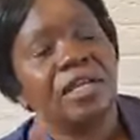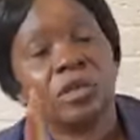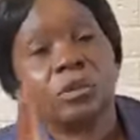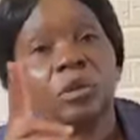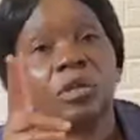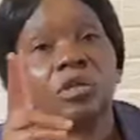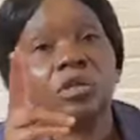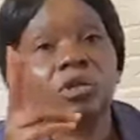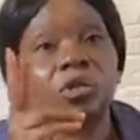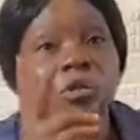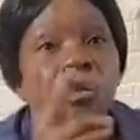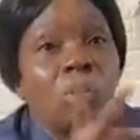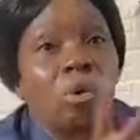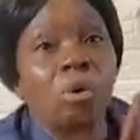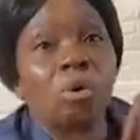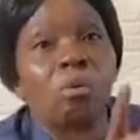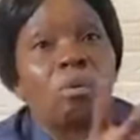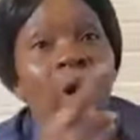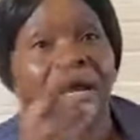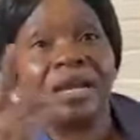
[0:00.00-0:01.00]
He's got
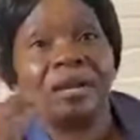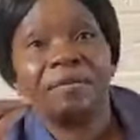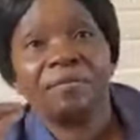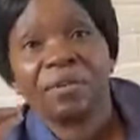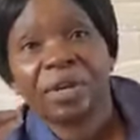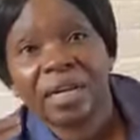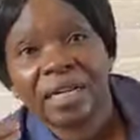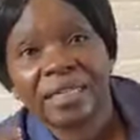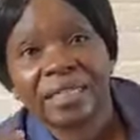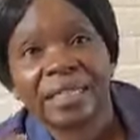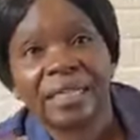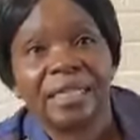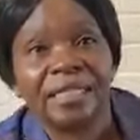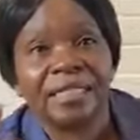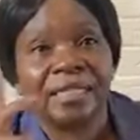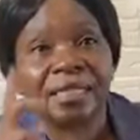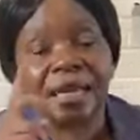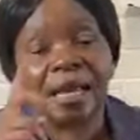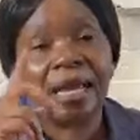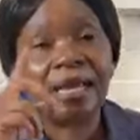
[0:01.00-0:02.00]
two
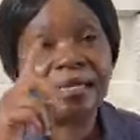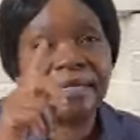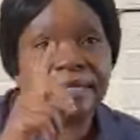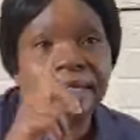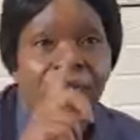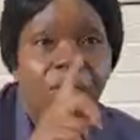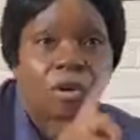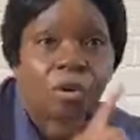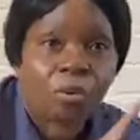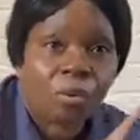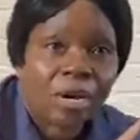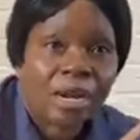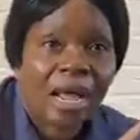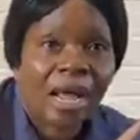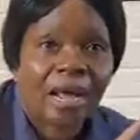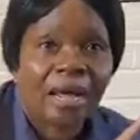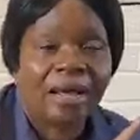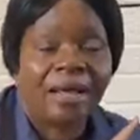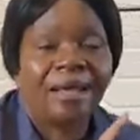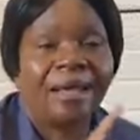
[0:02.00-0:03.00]
qualifications, a
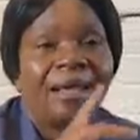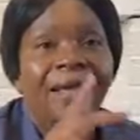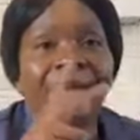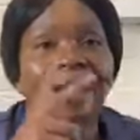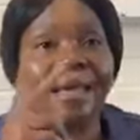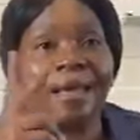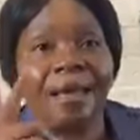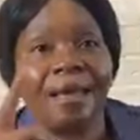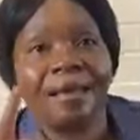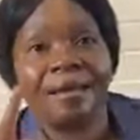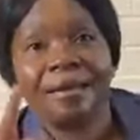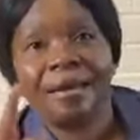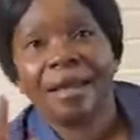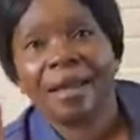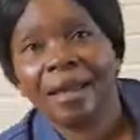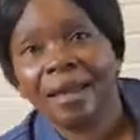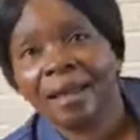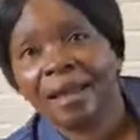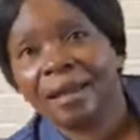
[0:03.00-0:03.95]
ruler and